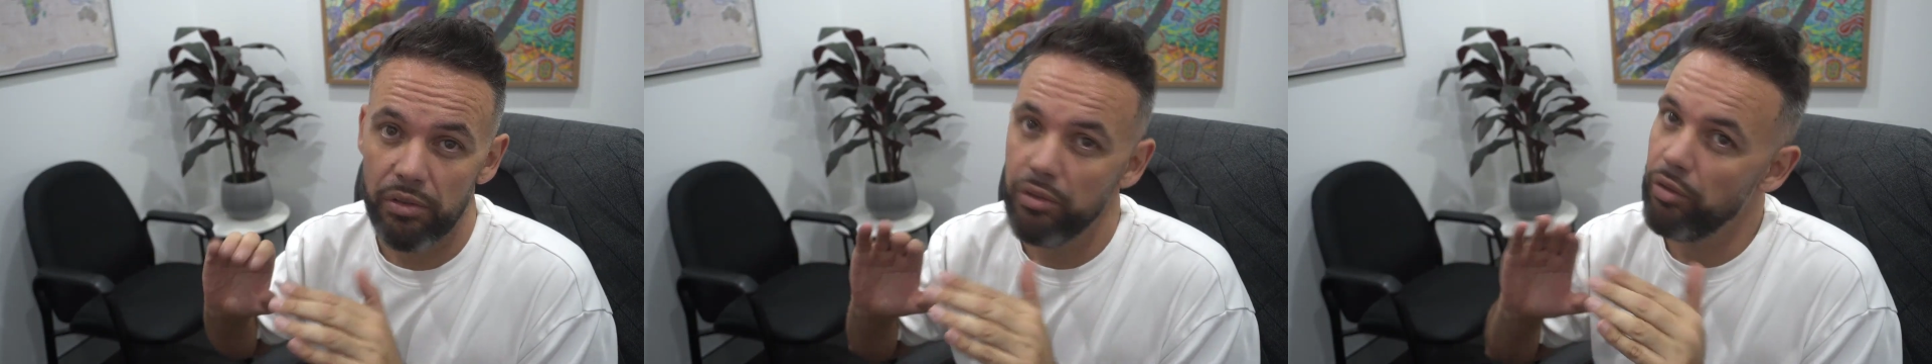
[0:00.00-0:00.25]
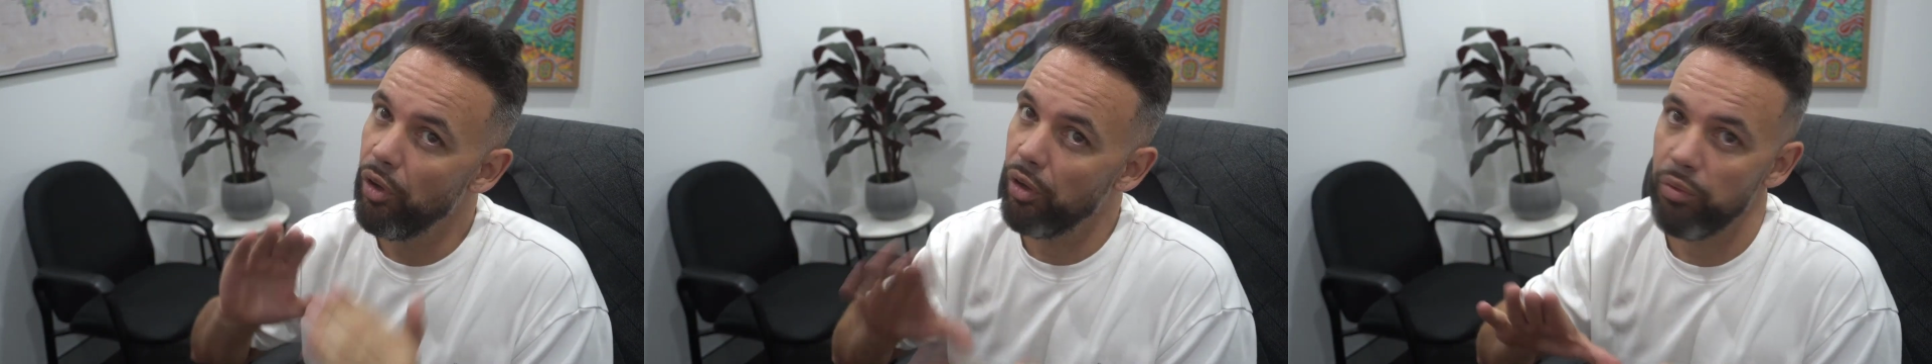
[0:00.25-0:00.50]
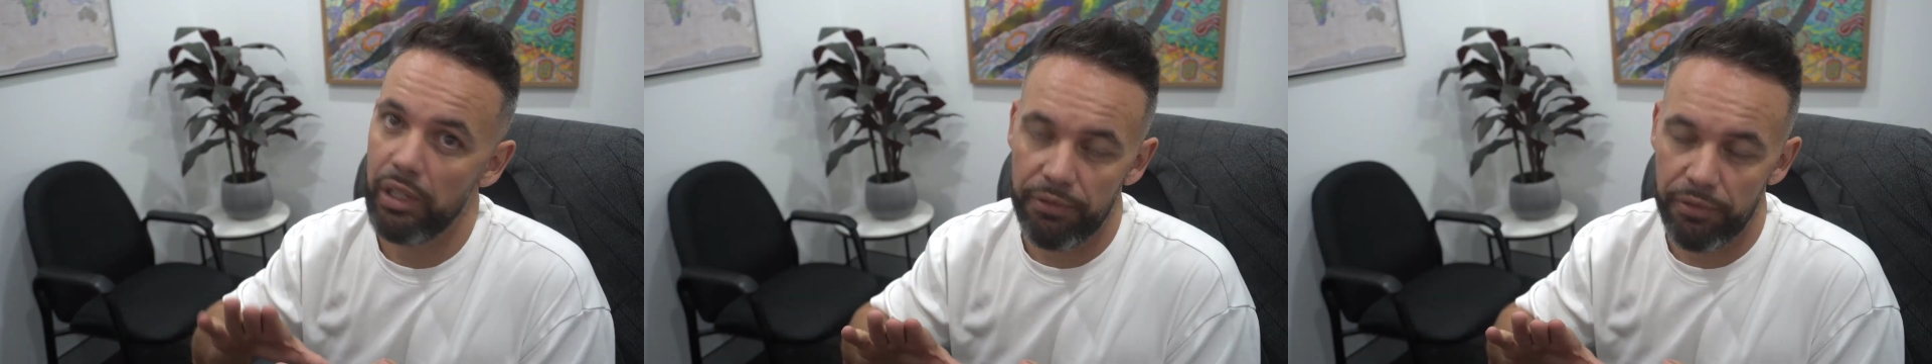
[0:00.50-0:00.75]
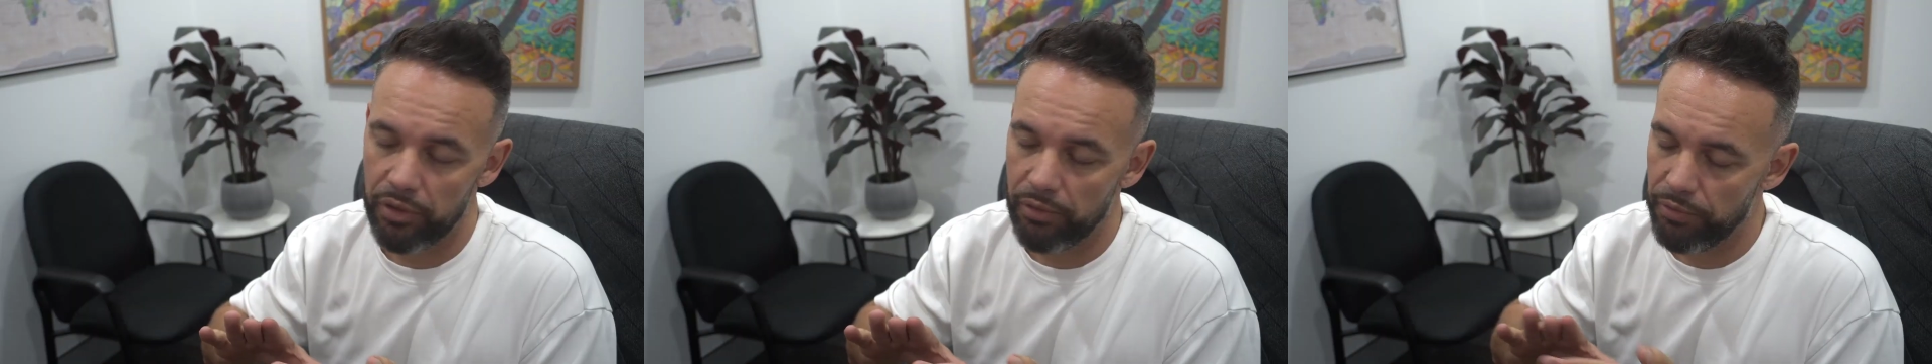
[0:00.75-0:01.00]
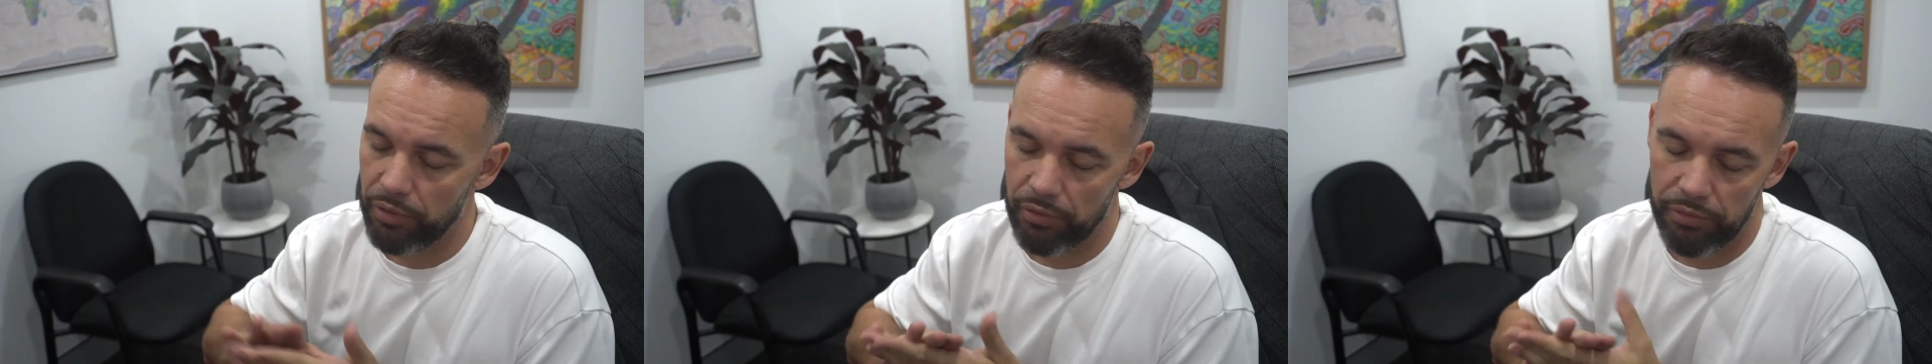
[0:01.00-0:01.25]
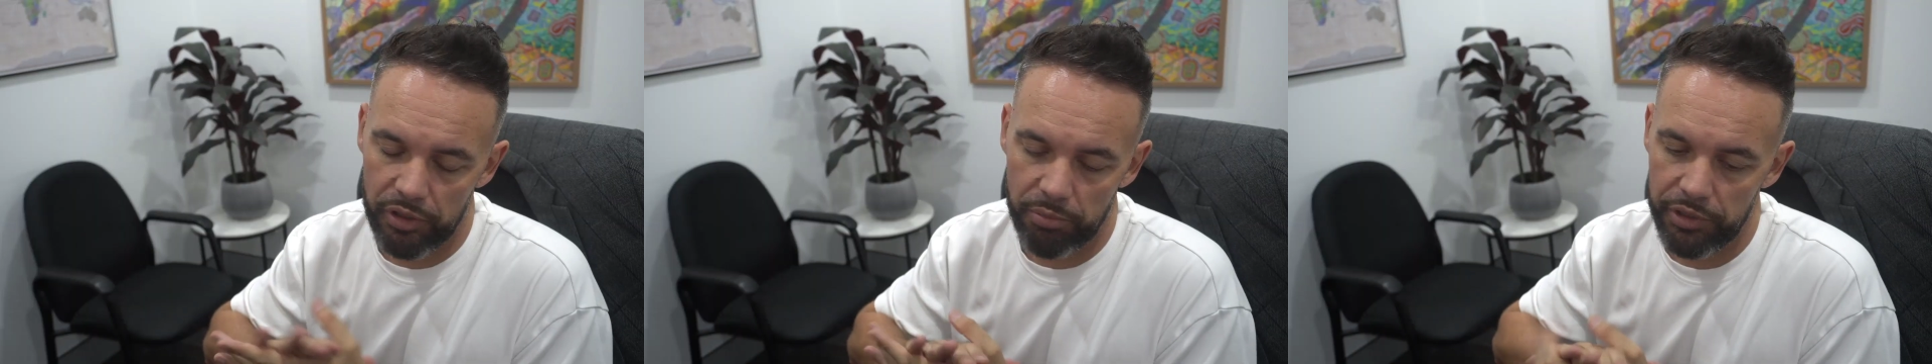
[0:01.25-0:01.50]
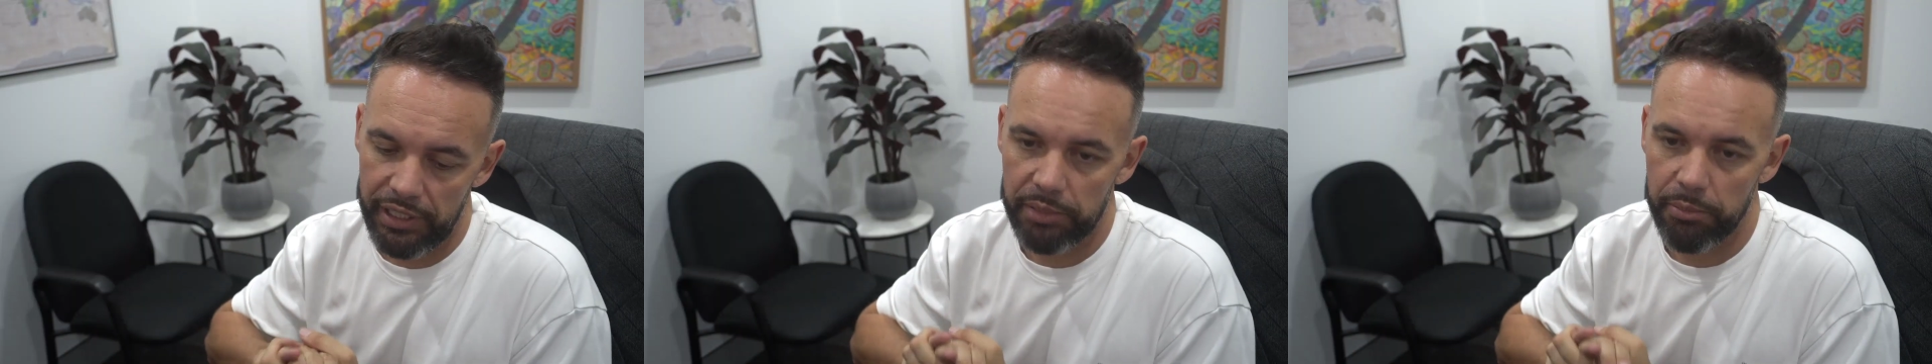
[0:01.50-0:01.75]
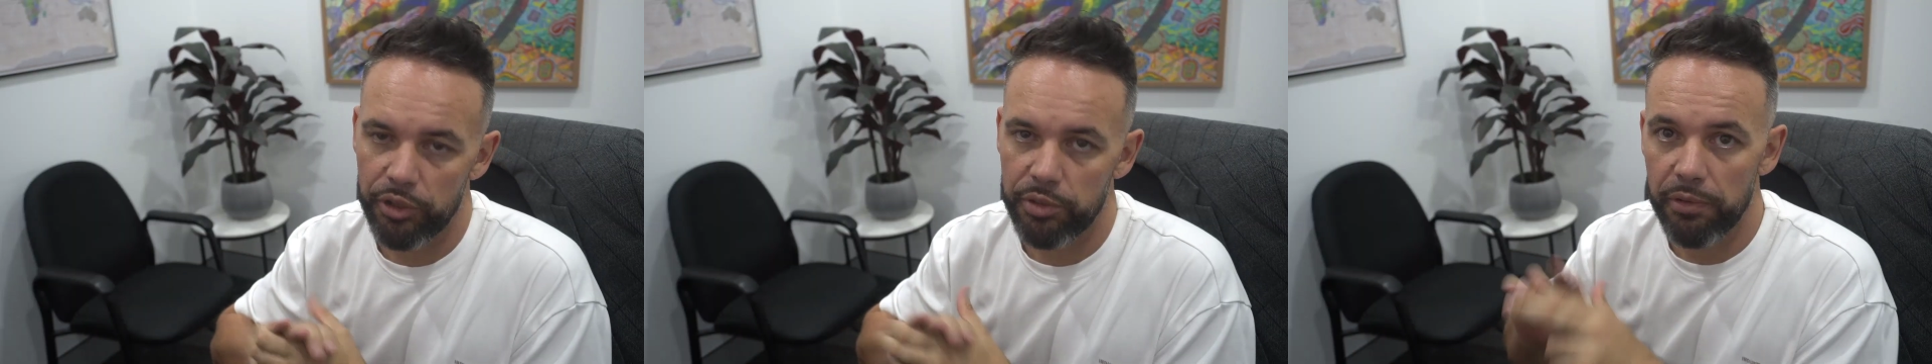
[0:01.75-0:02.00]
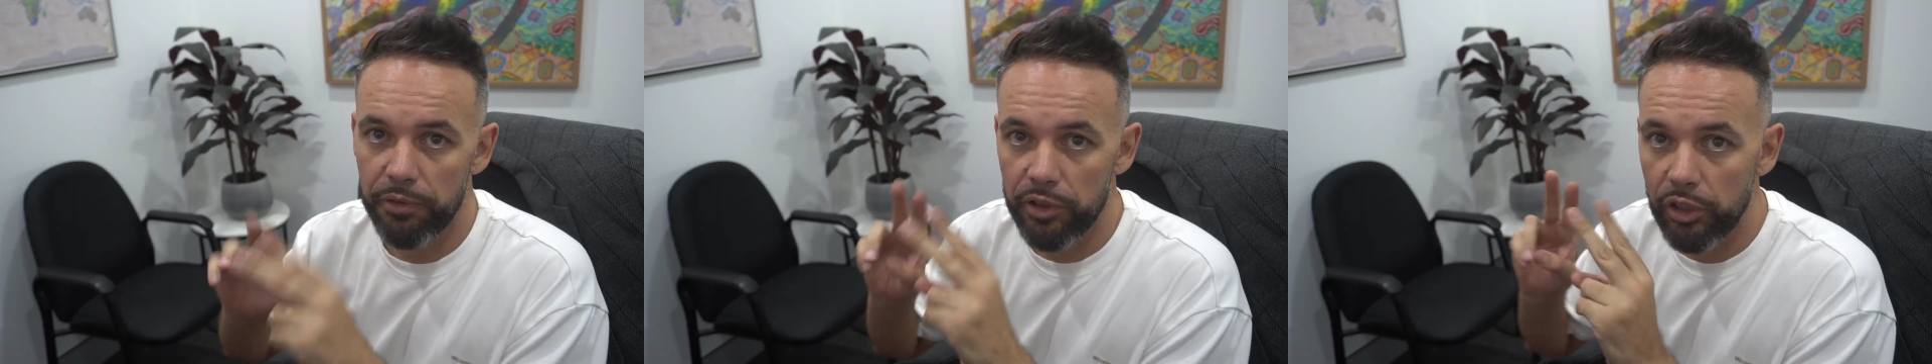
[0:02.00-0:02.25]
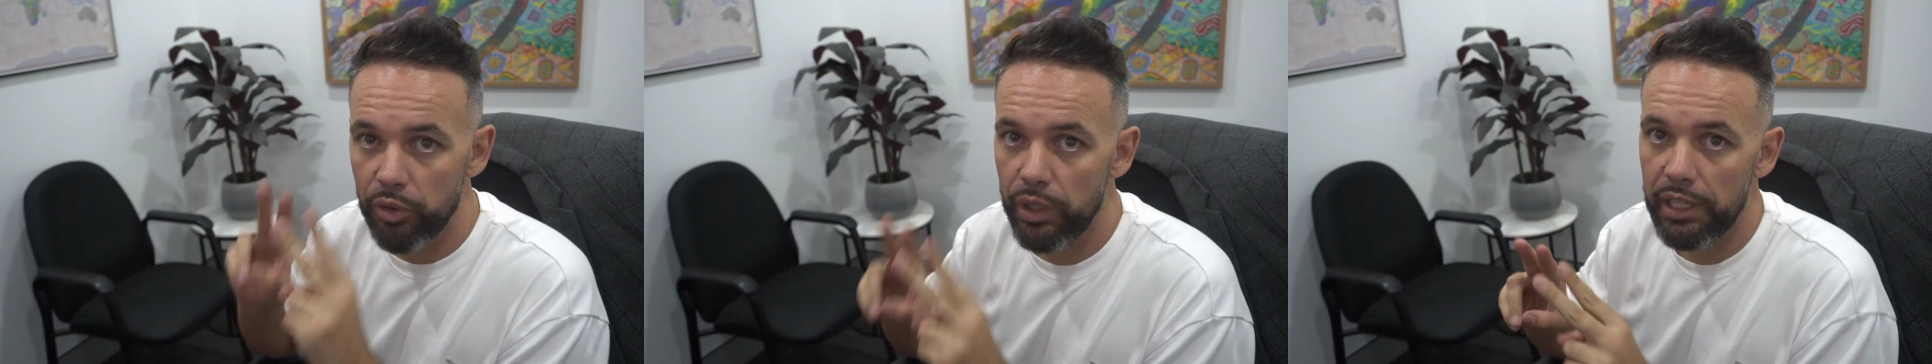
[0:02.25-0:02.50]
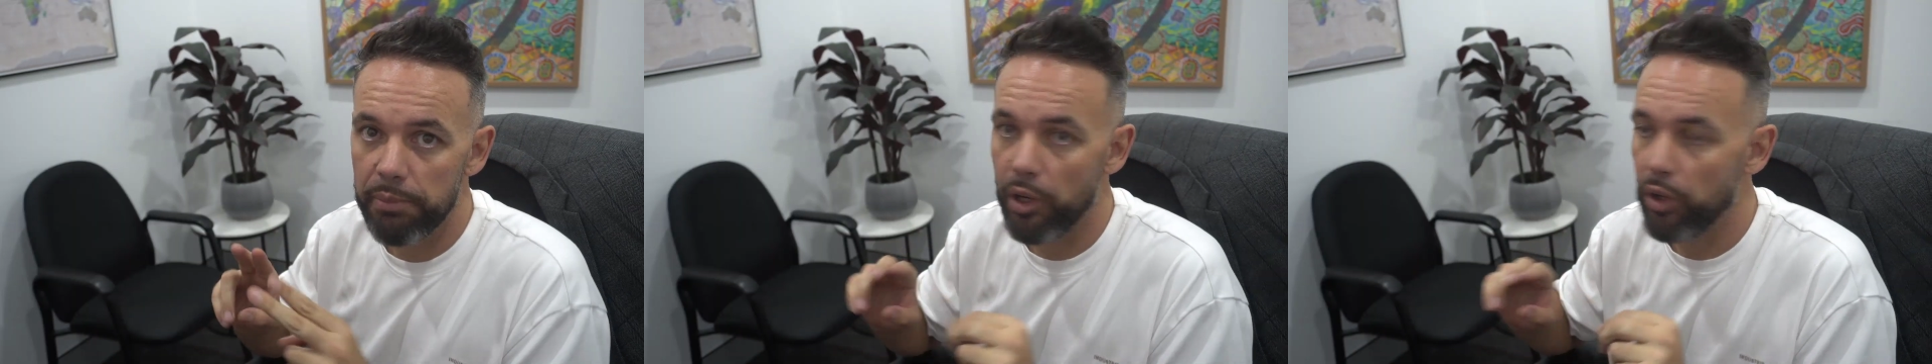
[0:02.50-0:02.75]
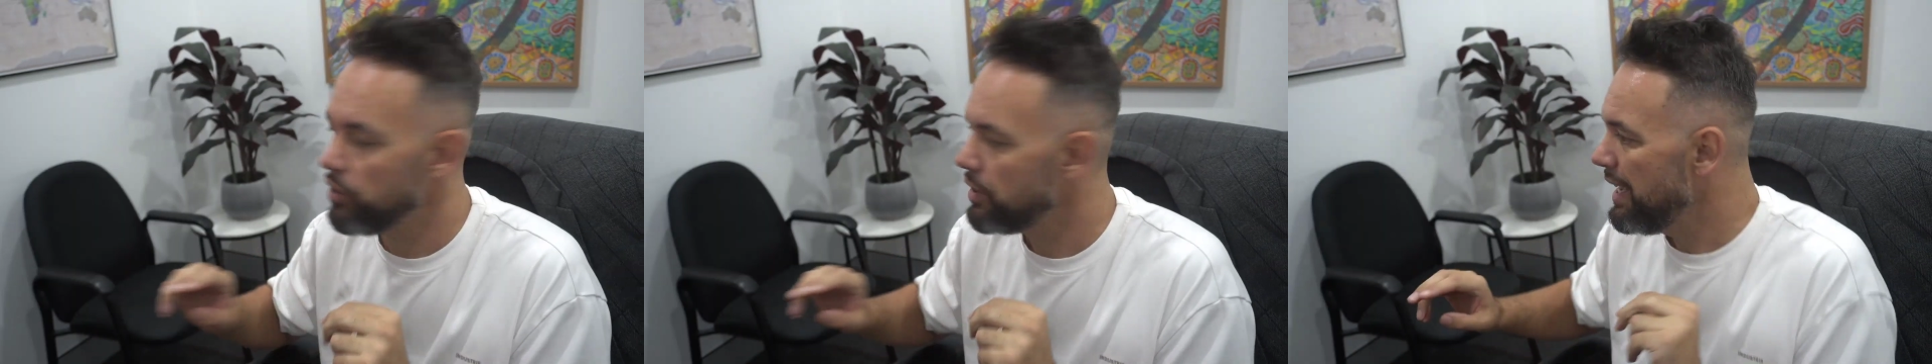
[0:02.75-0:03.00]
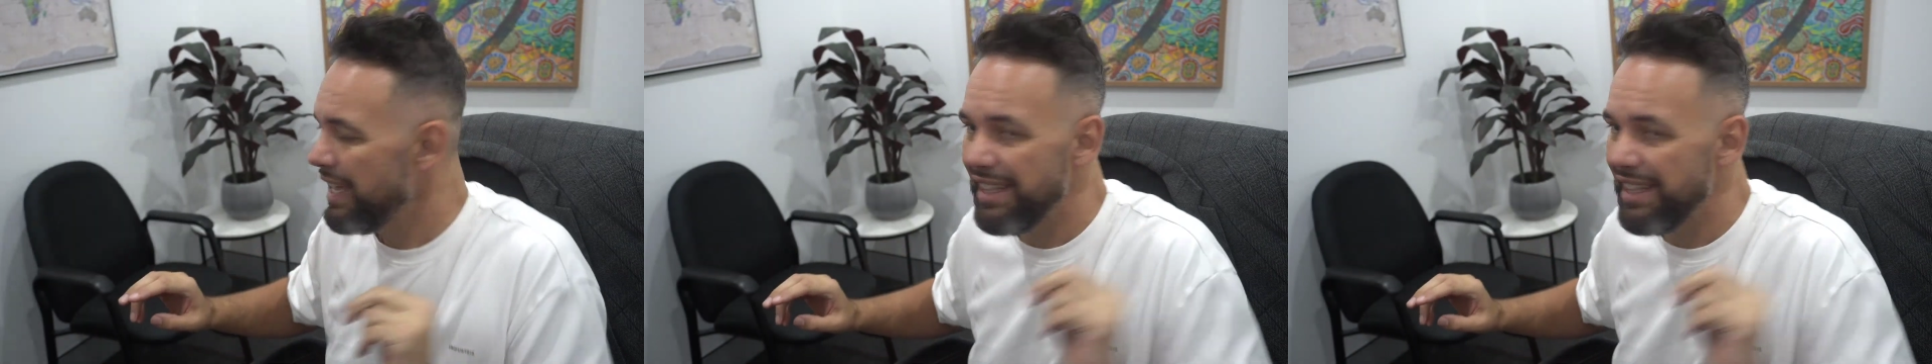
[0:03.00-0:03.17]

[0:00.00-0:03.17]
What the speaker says: not really for the protector modes, but for the critic modes,